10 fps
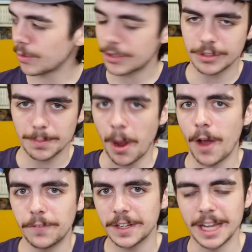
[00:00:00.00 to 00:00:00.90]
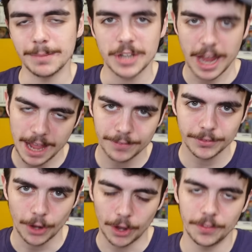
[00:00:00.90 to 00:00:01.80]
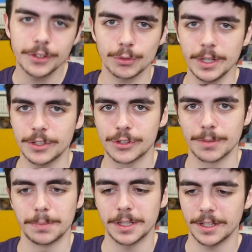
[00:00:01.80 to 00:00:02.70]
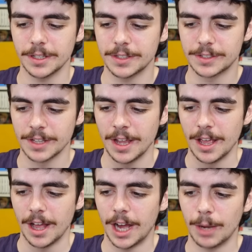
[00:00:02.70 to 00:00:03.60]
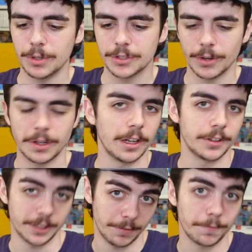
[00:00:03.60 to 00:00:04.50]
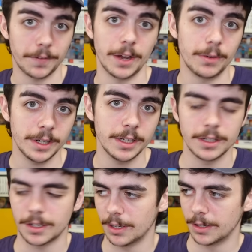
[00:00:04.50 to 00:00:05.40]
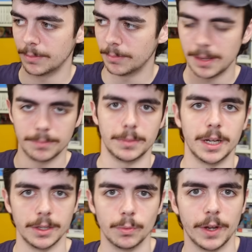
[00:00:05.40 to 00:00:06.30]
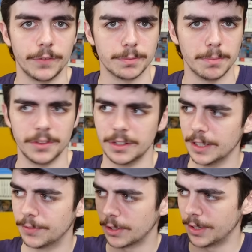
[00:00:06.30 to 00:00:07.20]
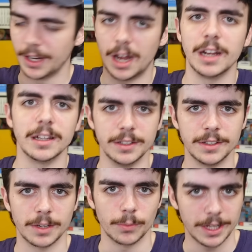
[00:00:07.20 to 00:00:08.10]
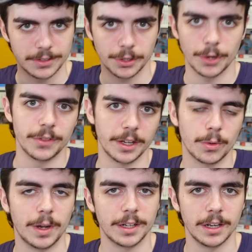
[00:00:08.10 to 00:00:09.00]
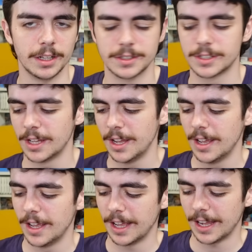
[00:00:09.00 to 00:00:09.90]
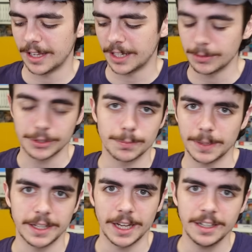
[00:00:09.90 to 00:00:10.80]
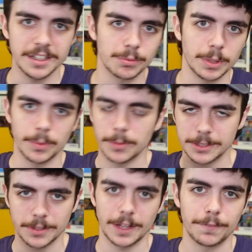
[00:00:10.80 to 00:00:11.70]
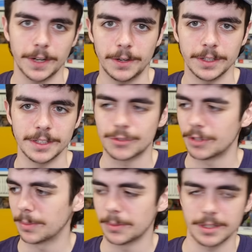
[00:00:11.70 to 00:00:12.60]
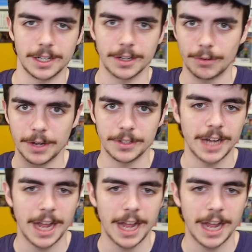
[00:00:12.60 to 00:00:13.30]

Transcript: was just the perfect game to have on the Switch because I was going a lot on a ferry. My wife's mother lived on an island, and we had to go there quite a lot And I was just playing Hades when we went on that ferry trip. It was like around an